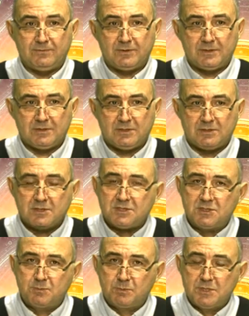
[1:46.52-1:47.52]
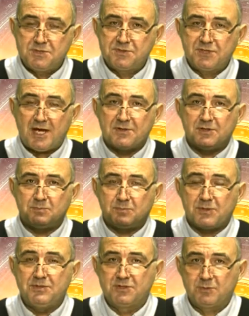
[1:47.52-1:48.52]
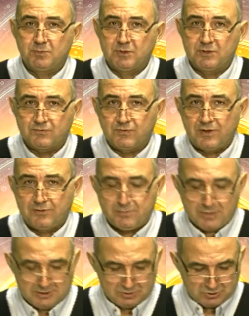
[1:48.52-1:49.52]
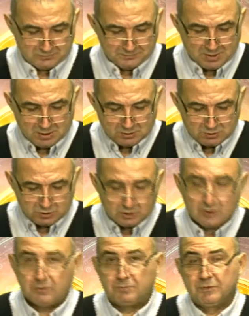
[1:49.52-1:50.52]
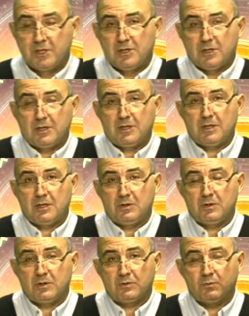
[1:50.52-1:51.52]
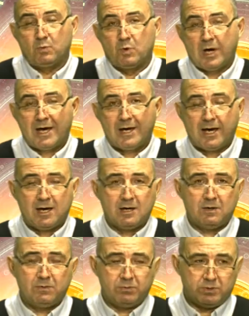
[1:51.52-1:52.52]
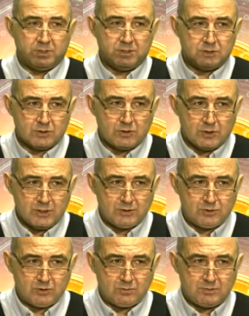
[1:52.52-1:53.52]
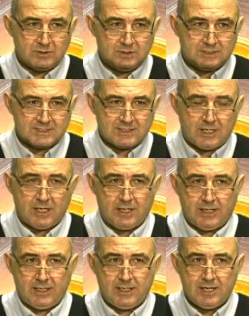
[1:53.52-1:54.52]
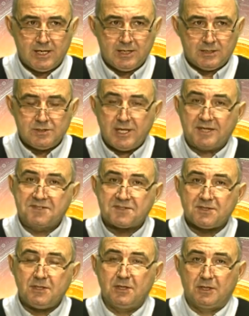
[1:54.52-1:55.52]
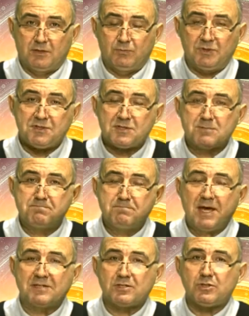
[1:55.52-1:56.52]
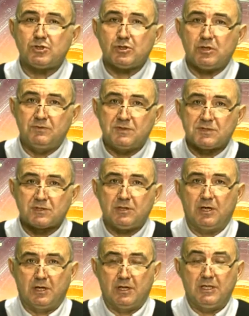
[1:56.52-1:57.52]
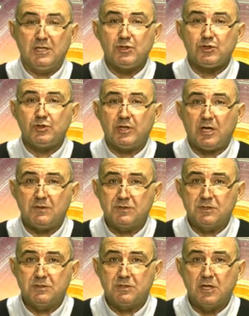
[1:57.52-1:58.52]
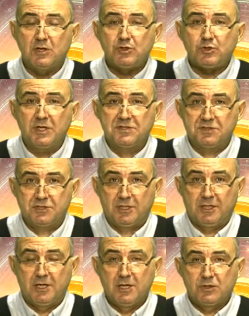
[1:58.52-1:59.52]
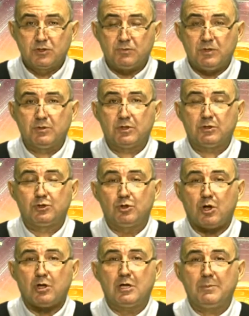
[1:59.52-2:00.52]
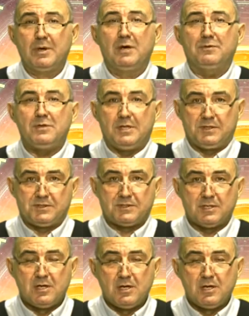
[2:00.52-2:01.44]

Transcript: the disciplines and the principles very much. So how is going to be the sky next year? What is the message of the sky in 2020? So we will talk about this.